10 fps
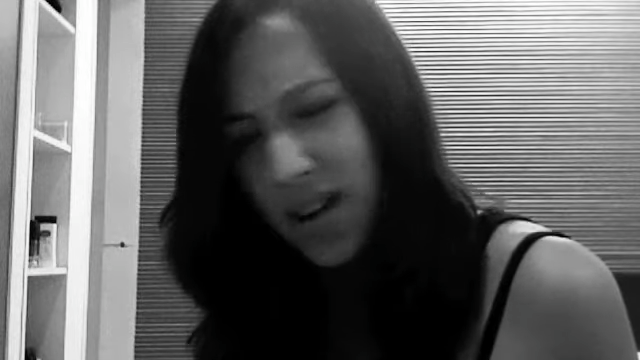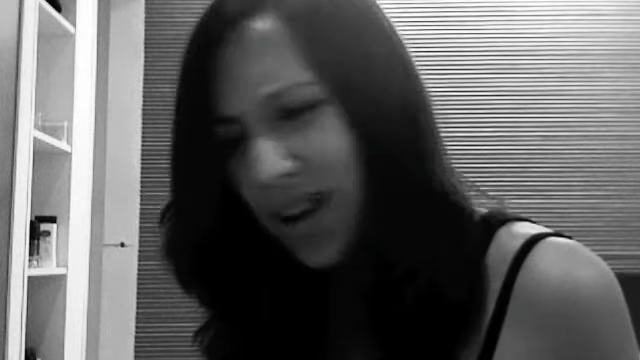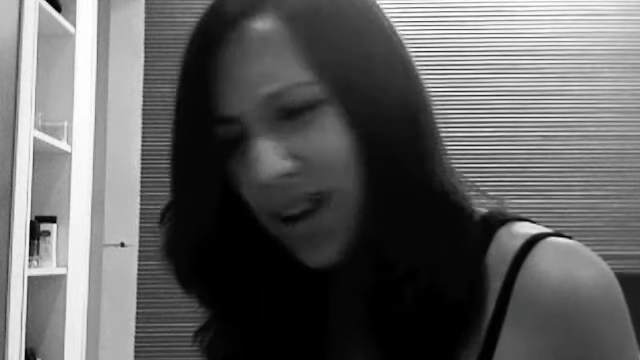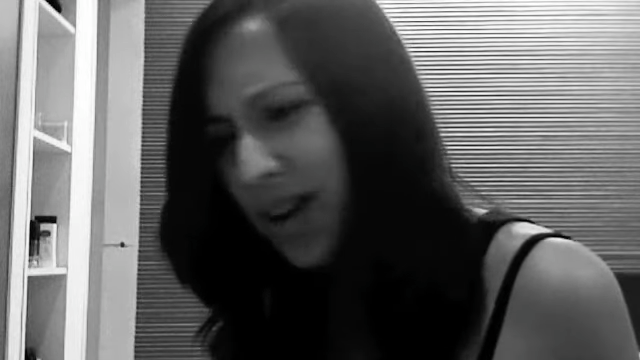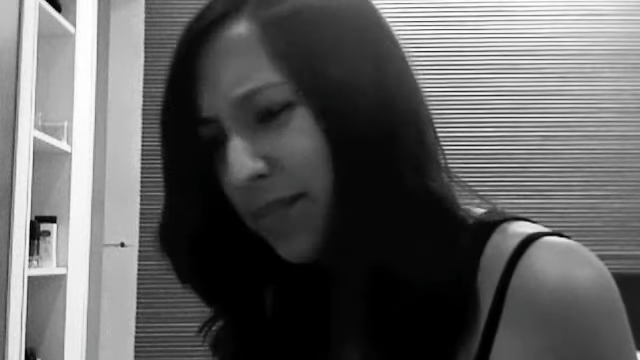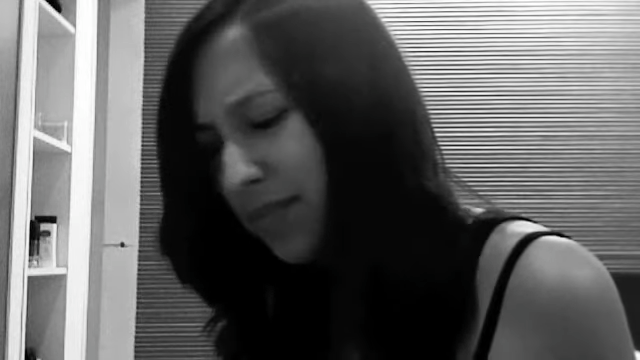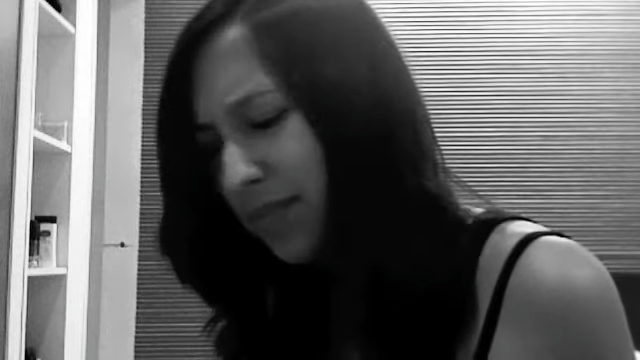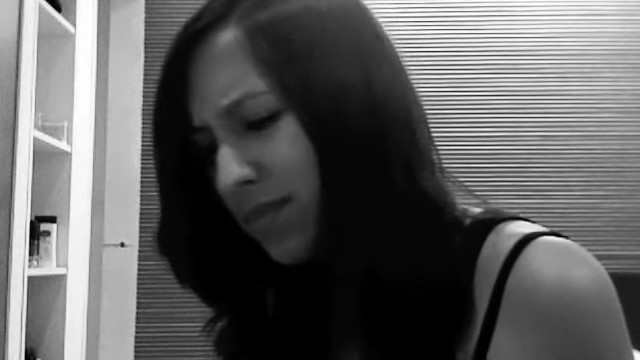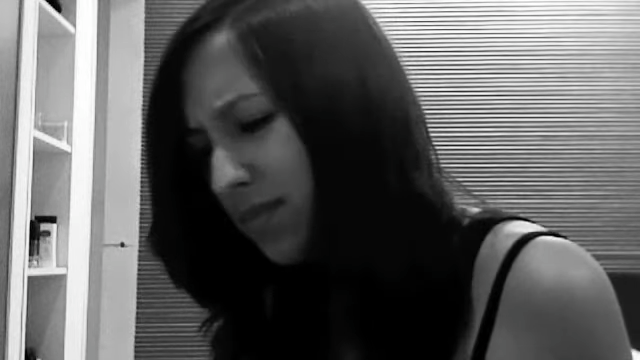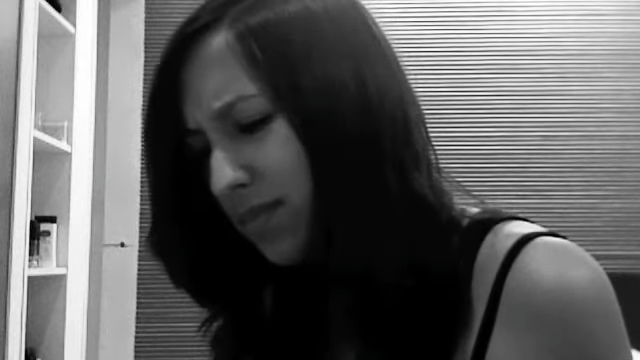Um,
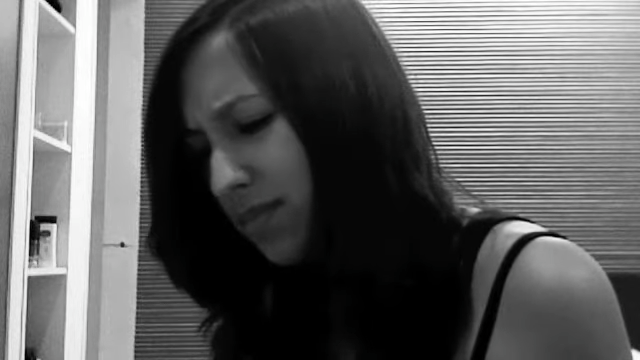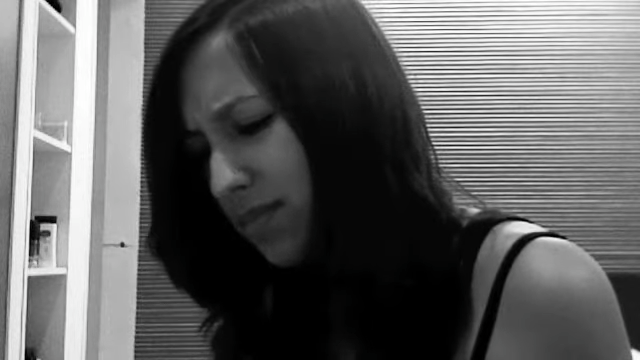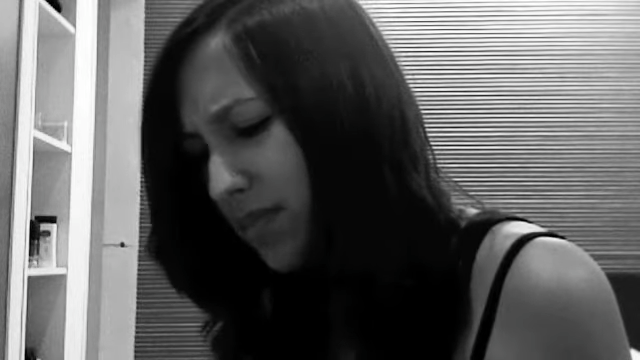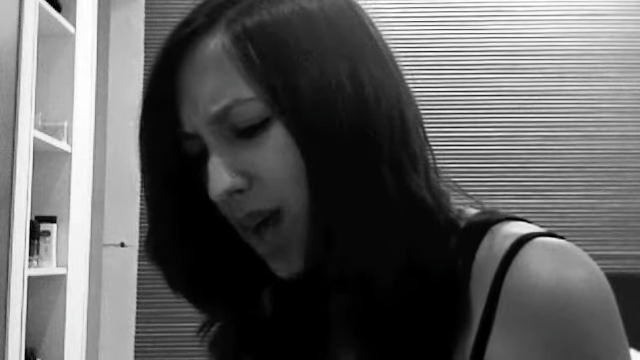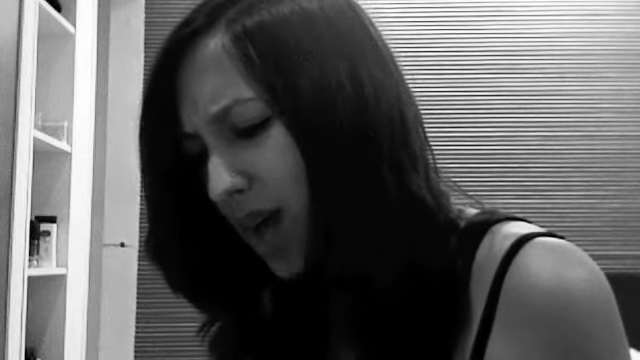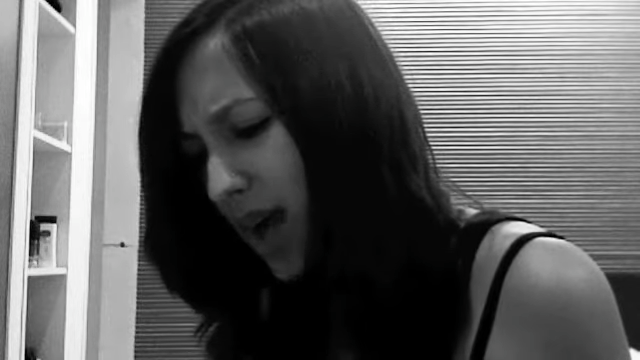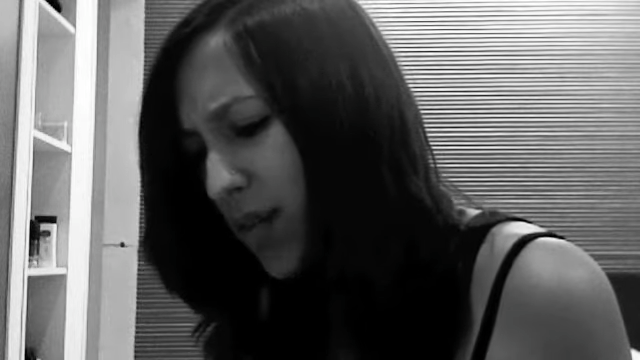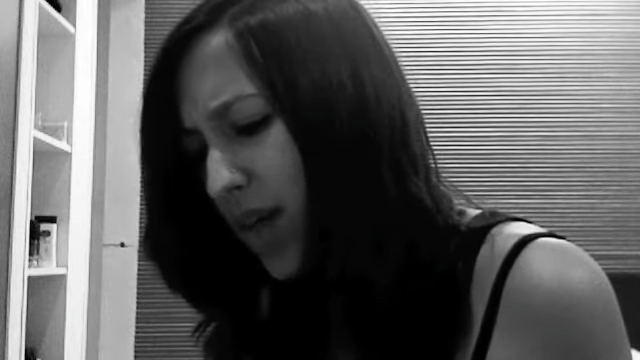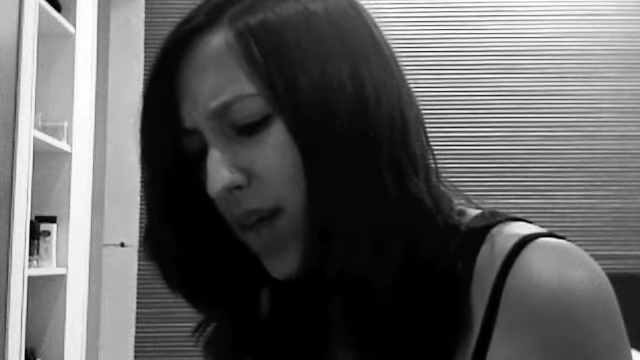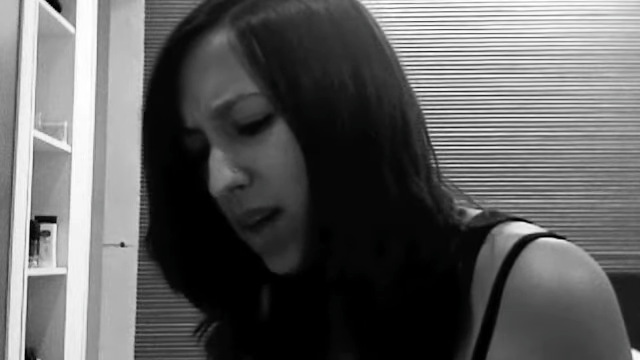I
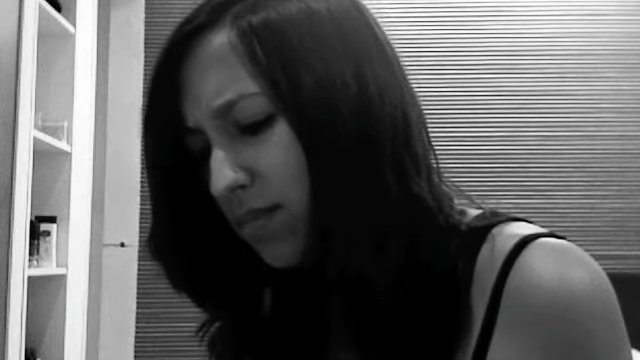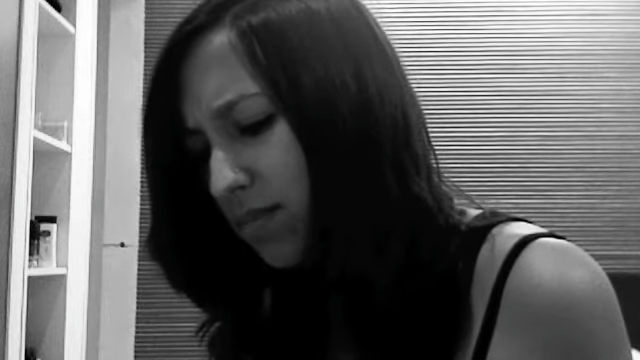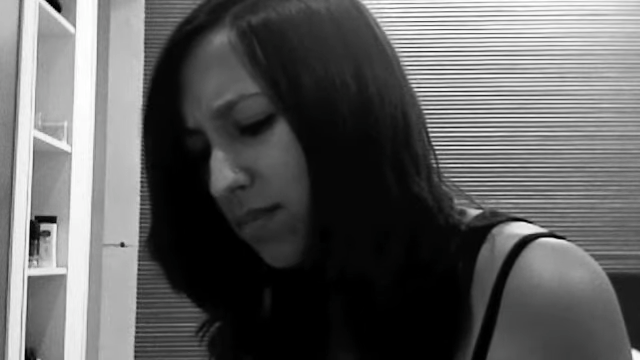know that,